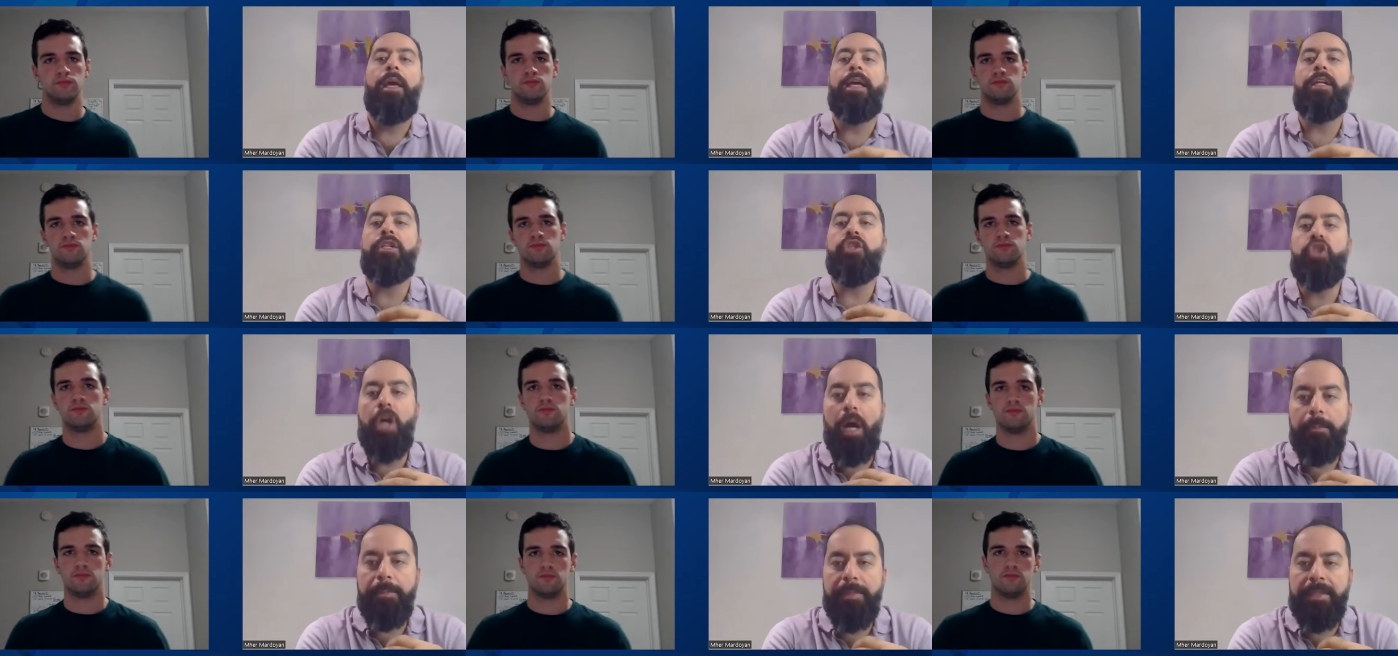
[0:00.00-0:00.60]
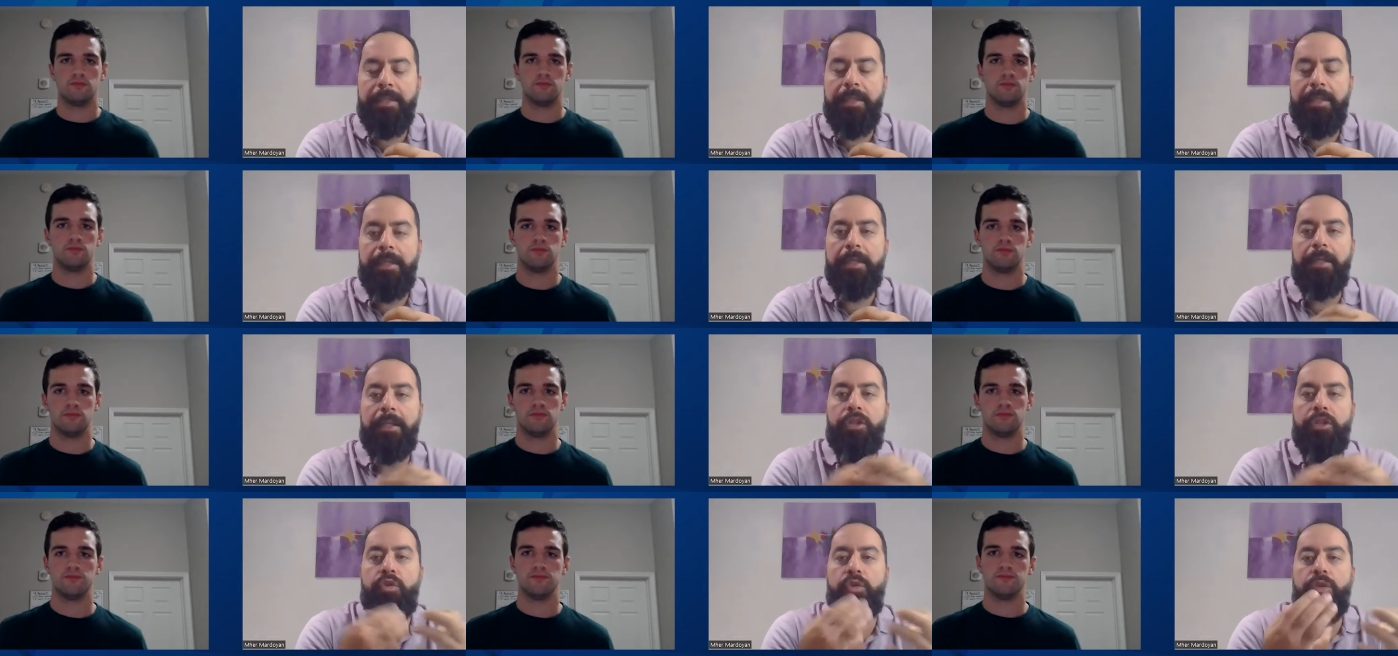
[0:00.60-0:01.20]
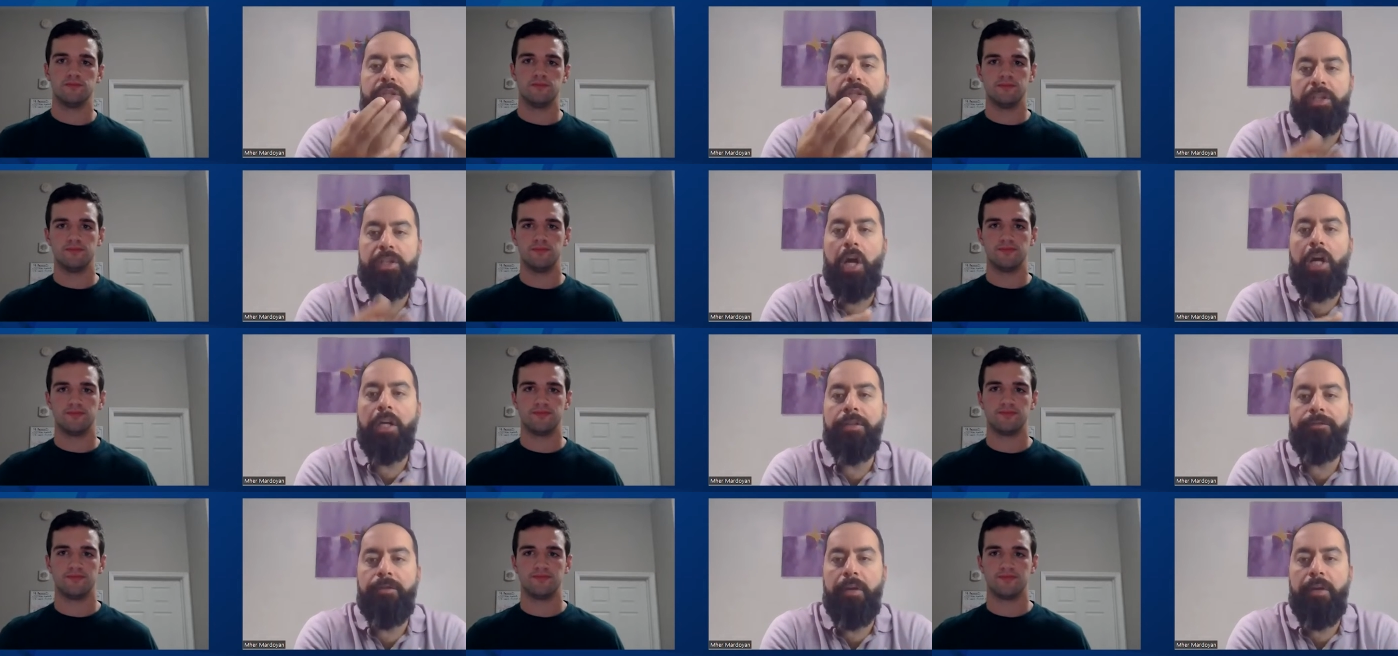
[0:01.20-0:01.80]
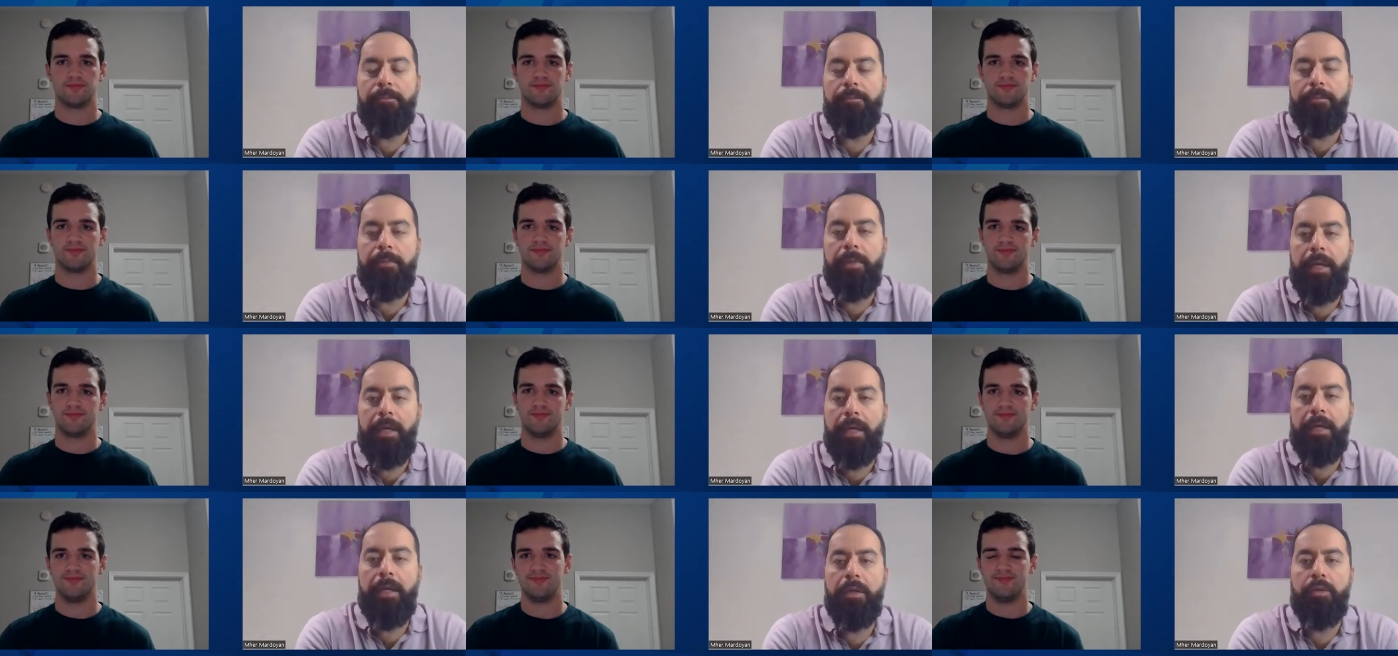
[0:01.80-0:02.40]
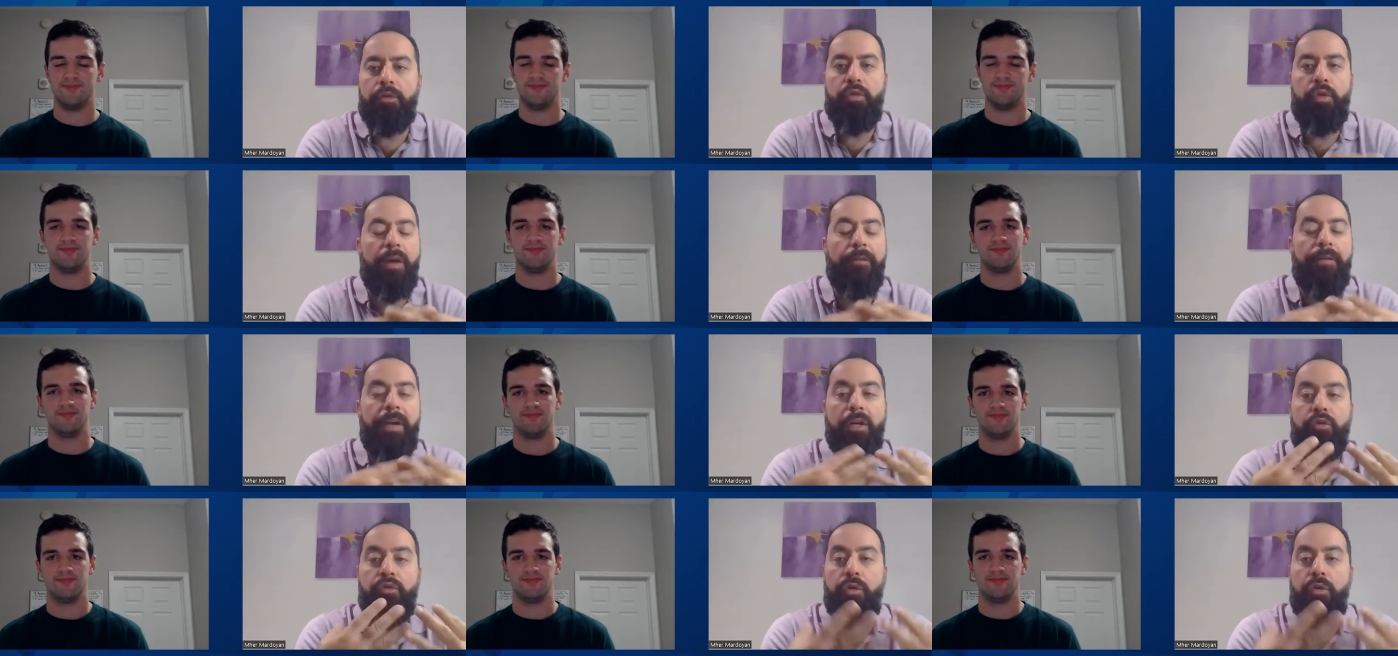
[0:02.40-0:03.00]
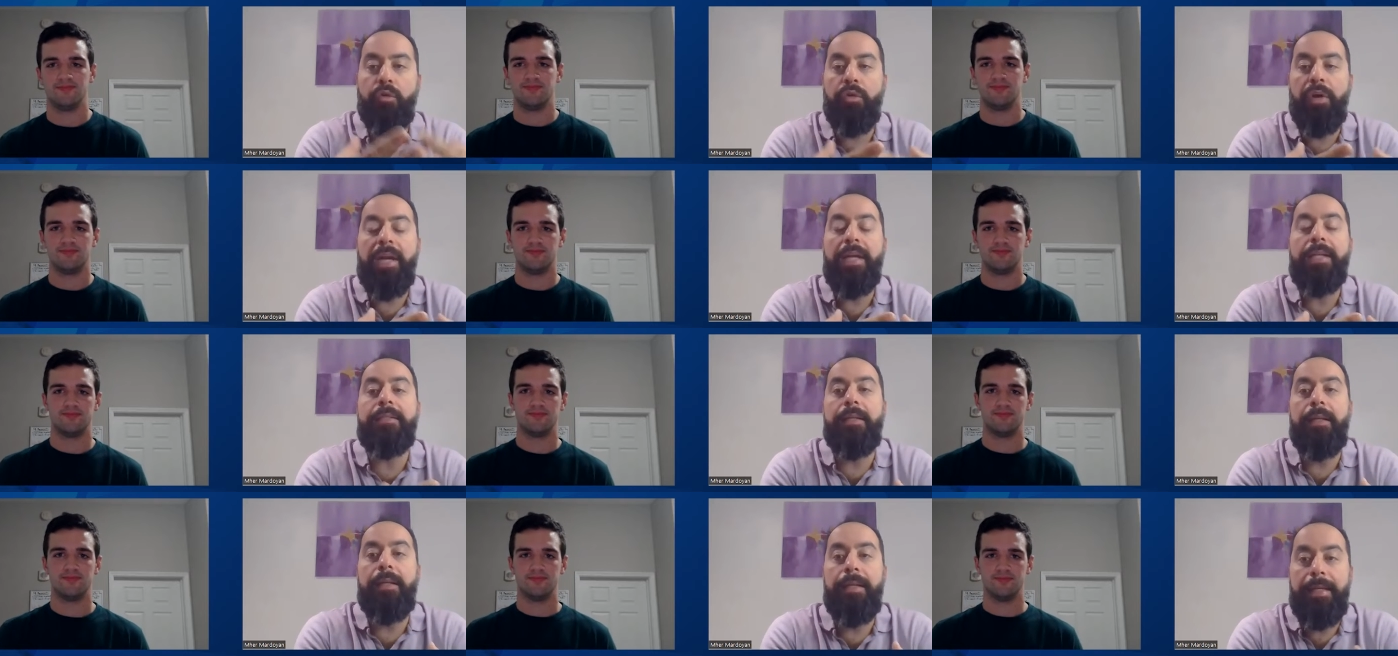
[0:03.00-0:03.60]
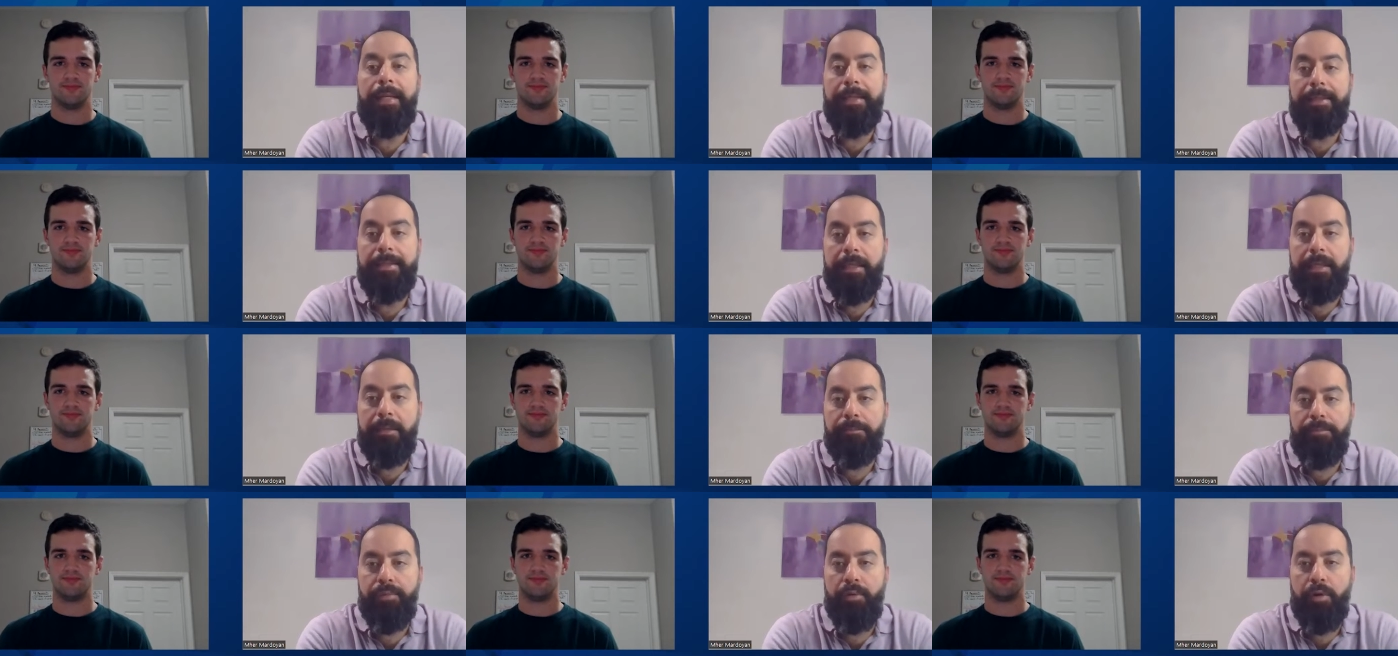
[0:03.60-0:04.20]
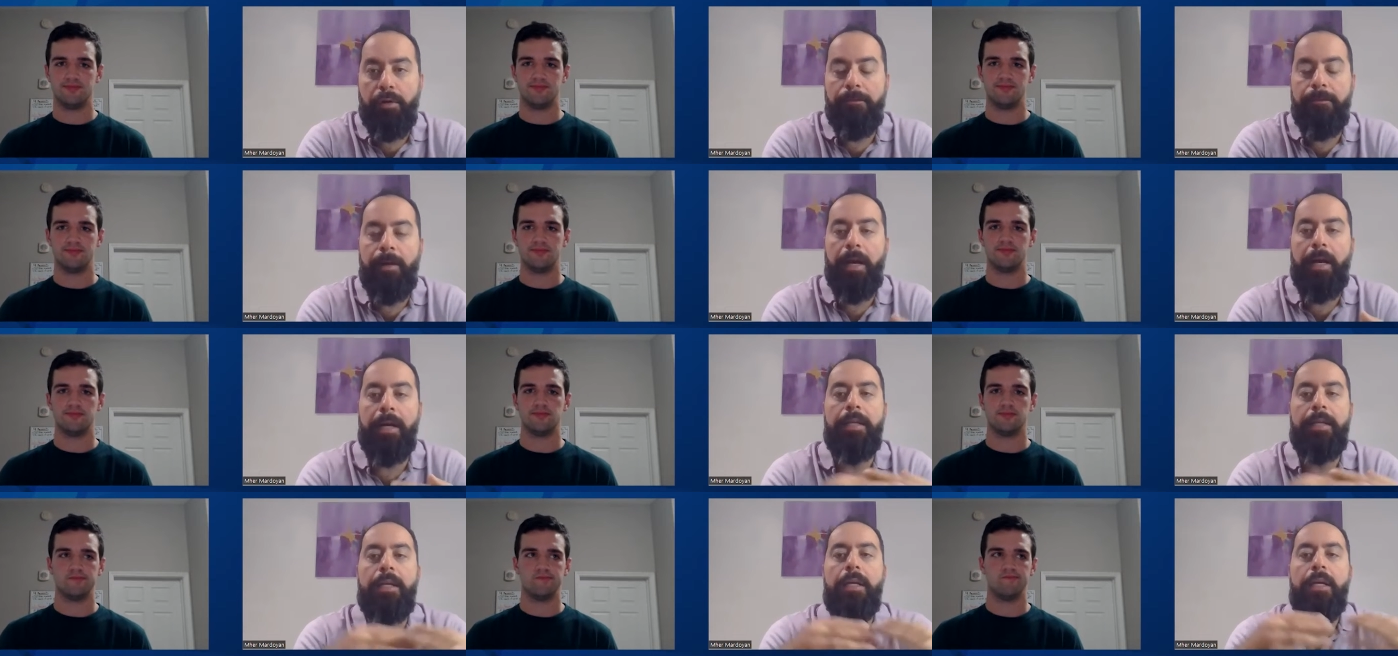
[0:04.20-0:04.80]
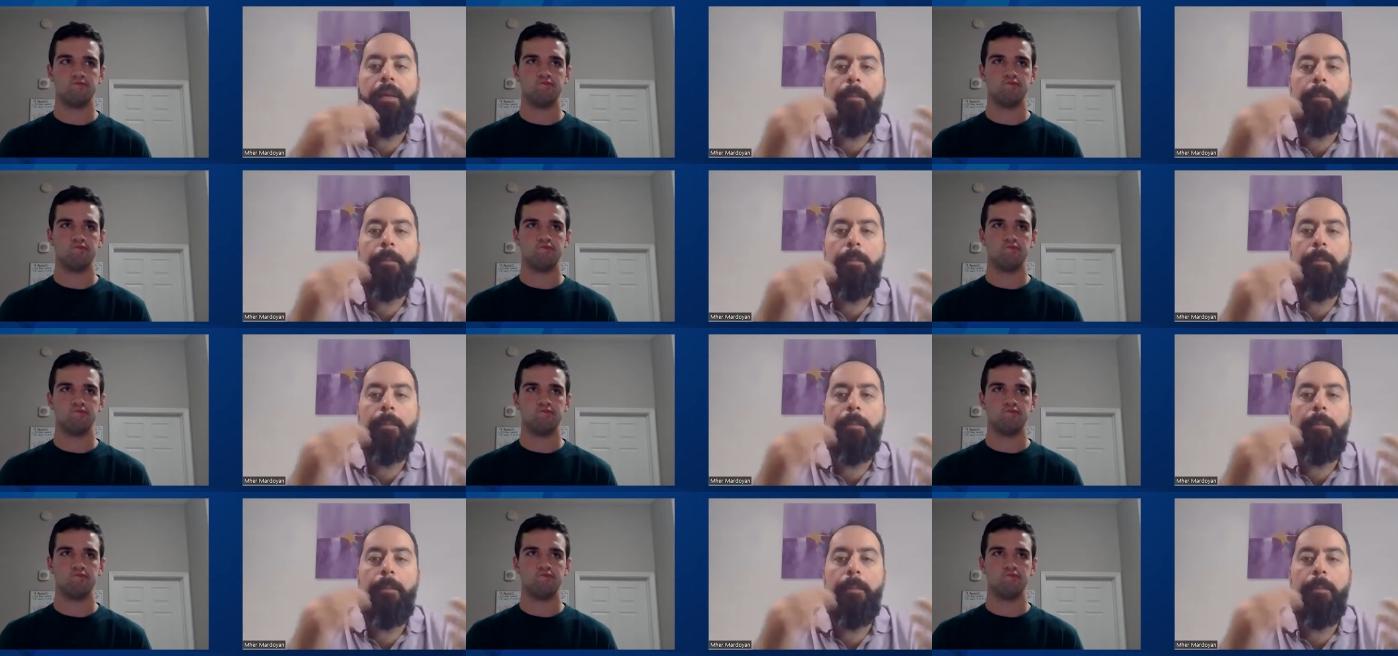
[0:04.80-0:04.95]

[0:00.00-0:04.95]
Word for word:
Speaker 1: and job seekers should start from there to have a great LinkedIn profile,